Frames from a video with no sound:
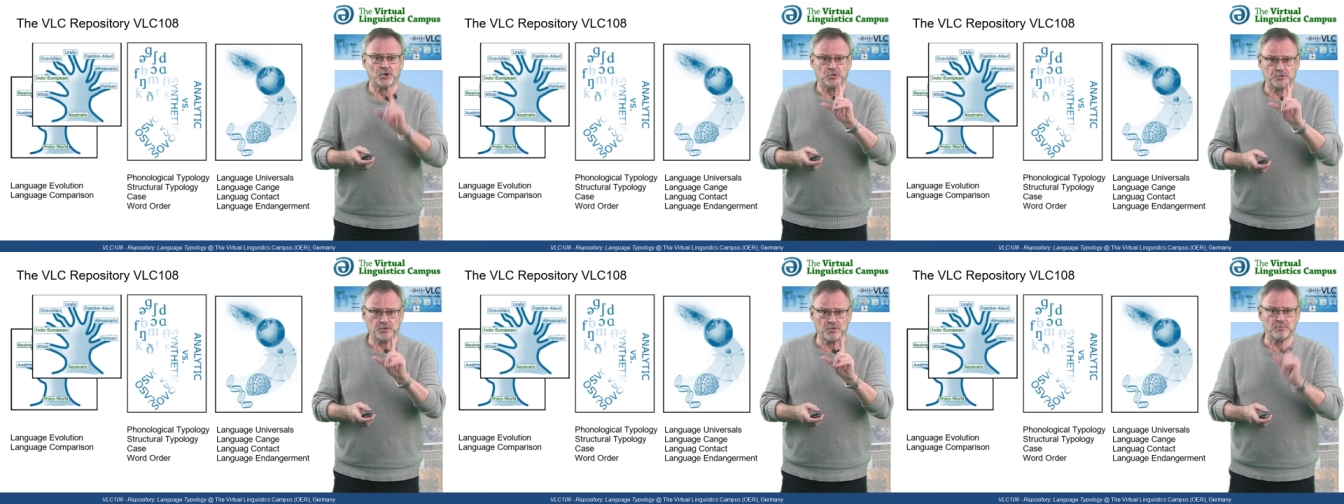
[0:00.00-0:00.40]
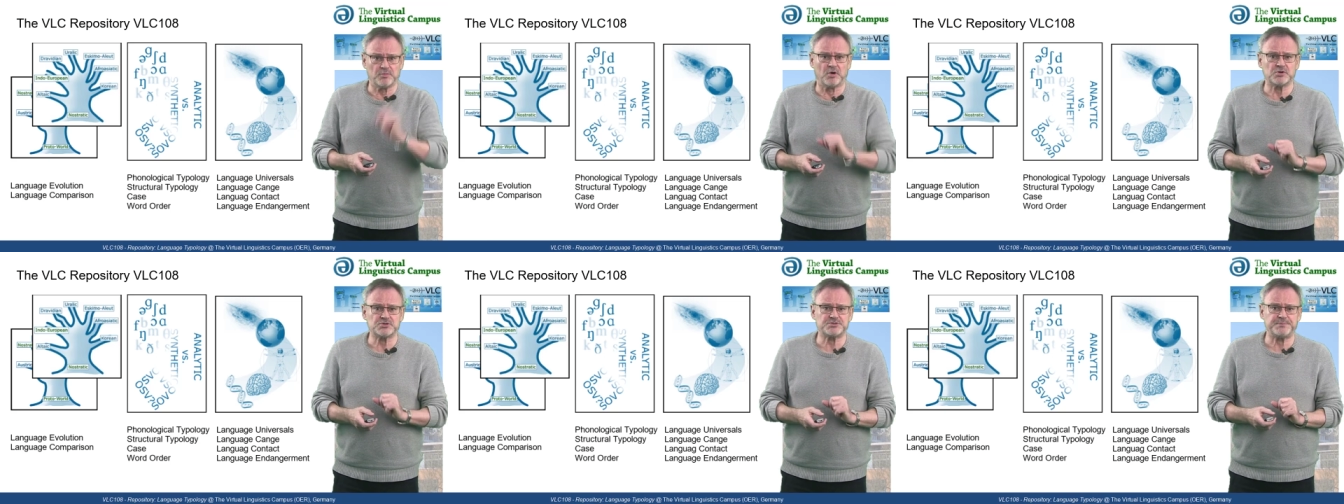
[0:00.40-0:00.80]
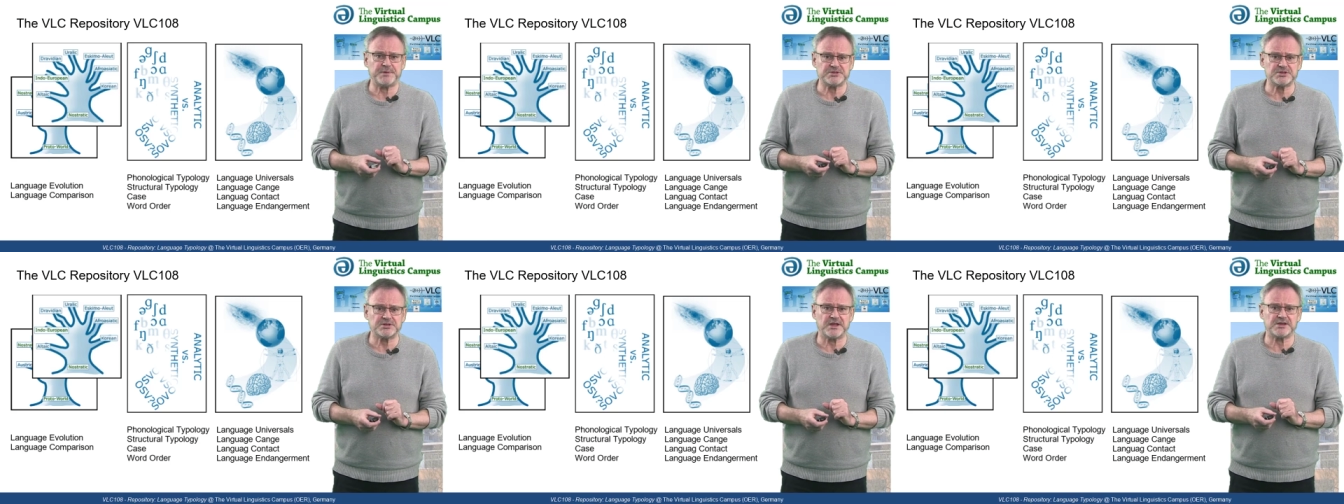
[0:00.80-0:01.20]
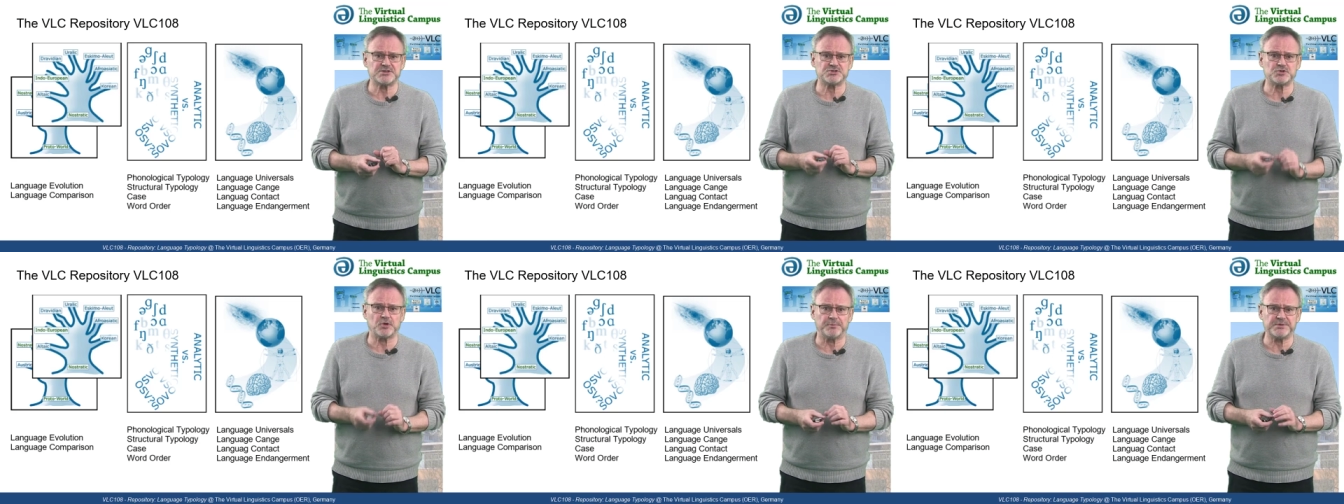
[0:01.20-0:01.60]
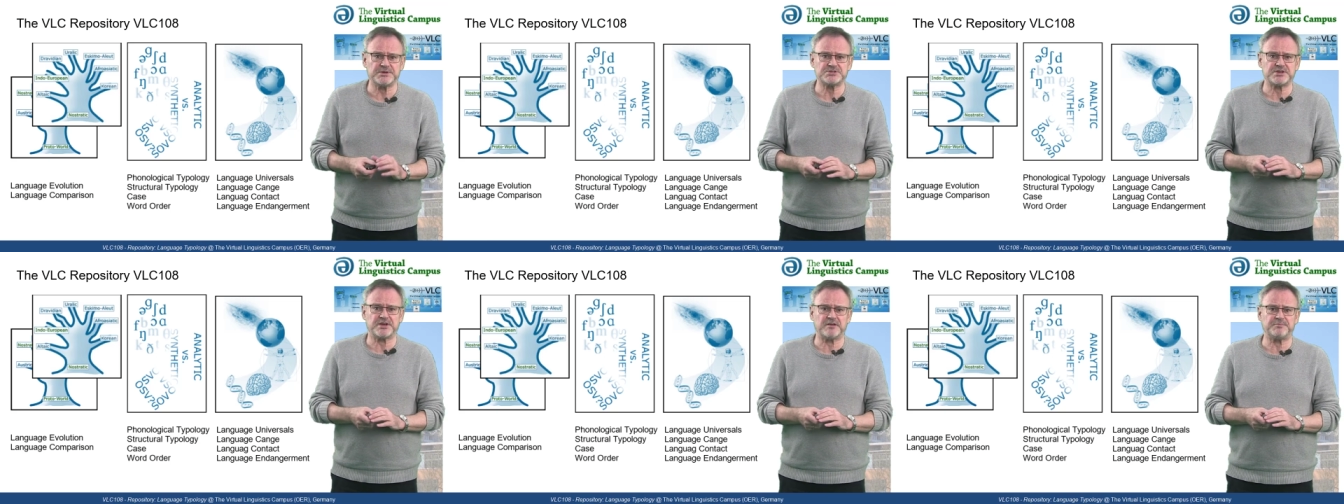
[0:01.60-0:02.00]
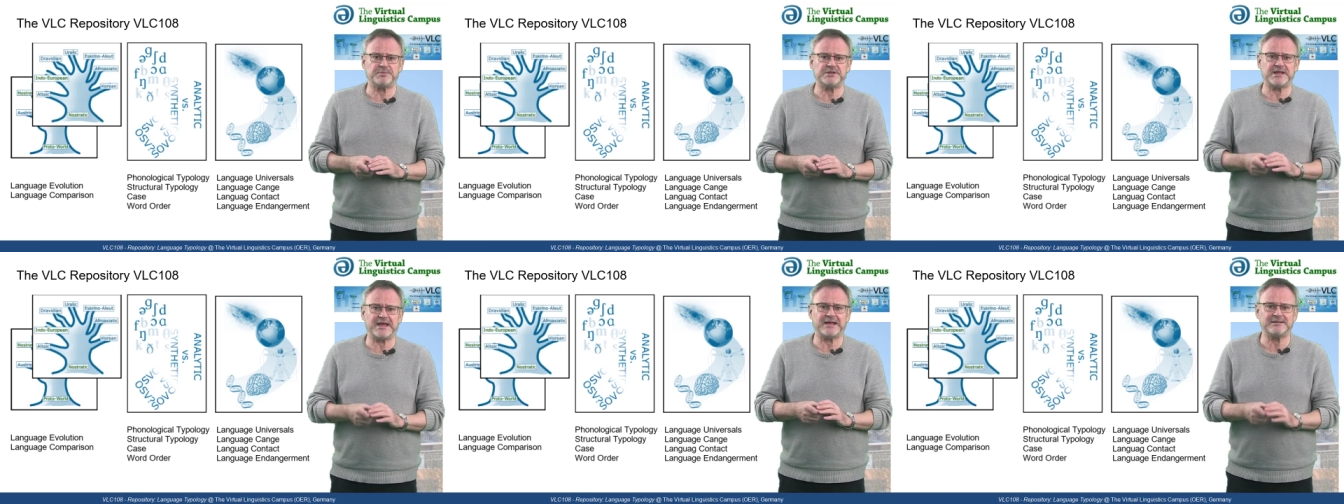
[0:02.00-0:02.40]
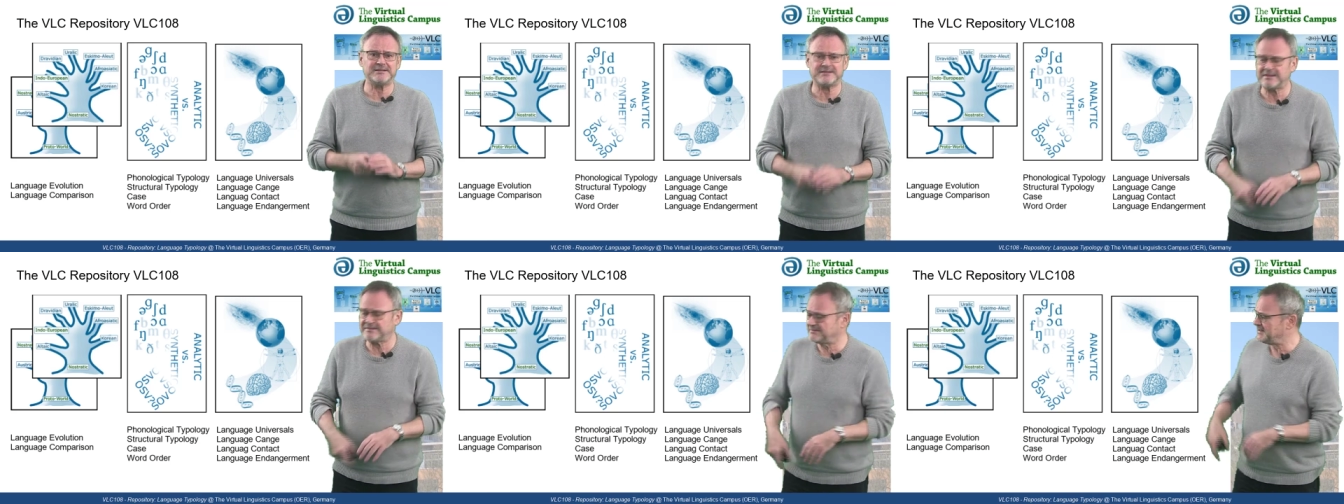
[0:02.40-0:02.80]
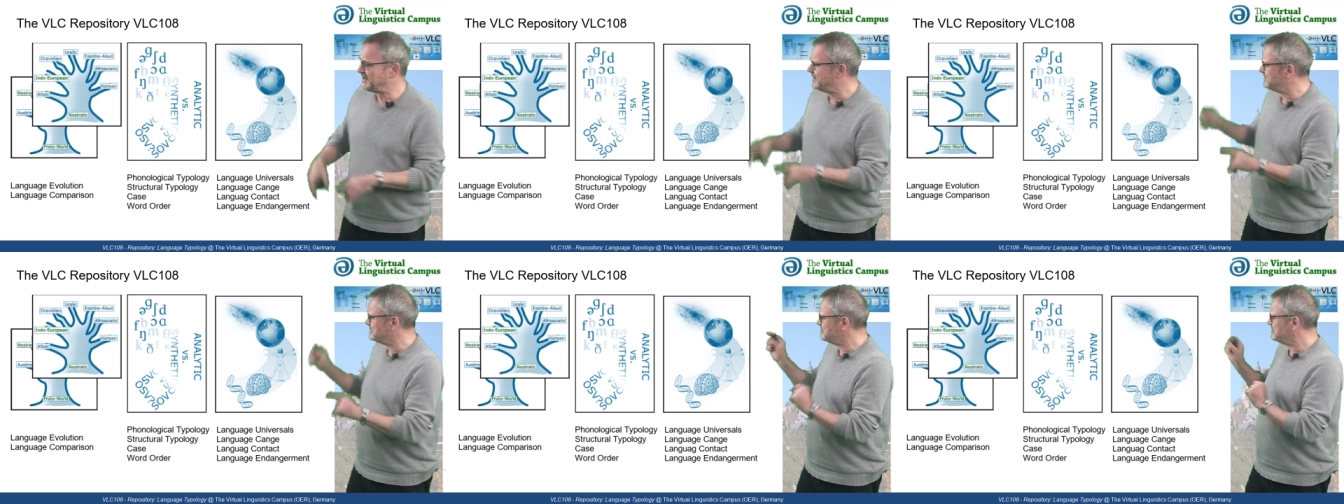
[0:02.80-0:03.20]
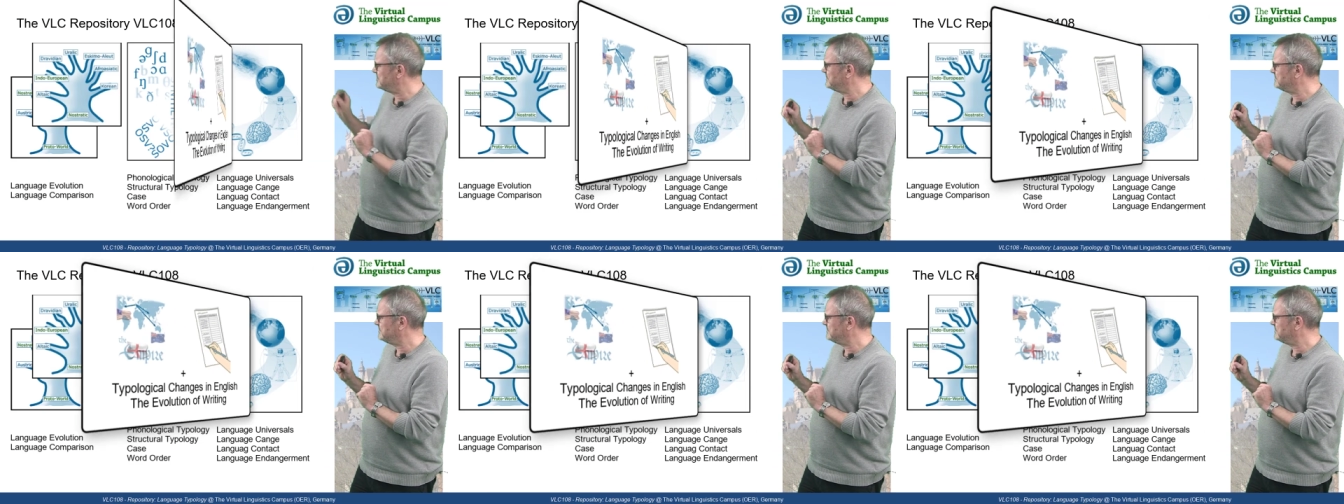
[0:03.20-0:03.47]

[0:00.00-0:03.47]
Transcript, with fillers: Two more specialized topics have been added at the end.